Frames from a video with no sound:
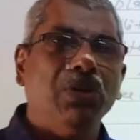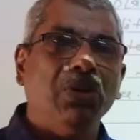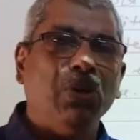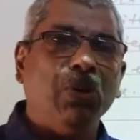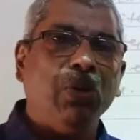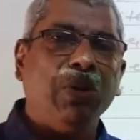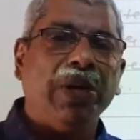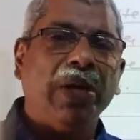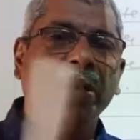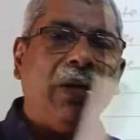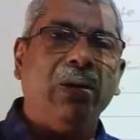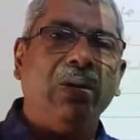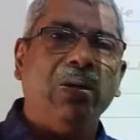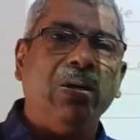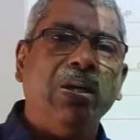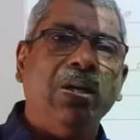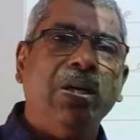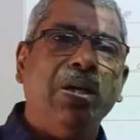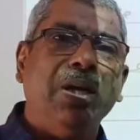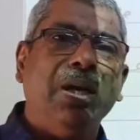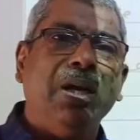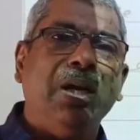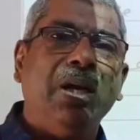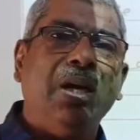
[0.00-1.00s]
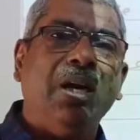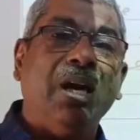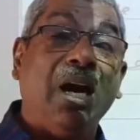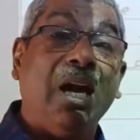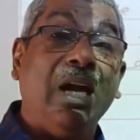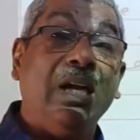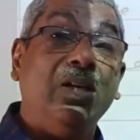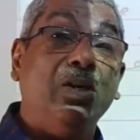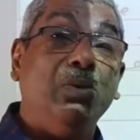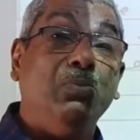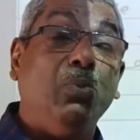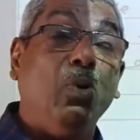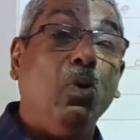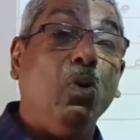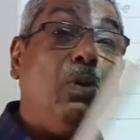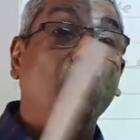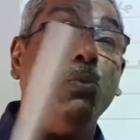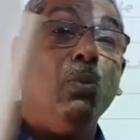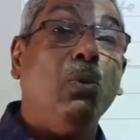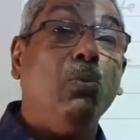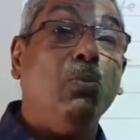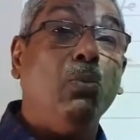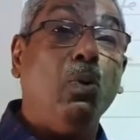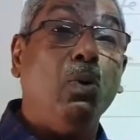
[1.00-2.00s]
You can read and collect
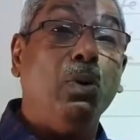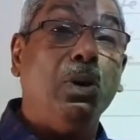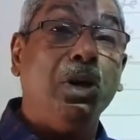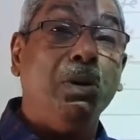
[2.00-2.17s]
more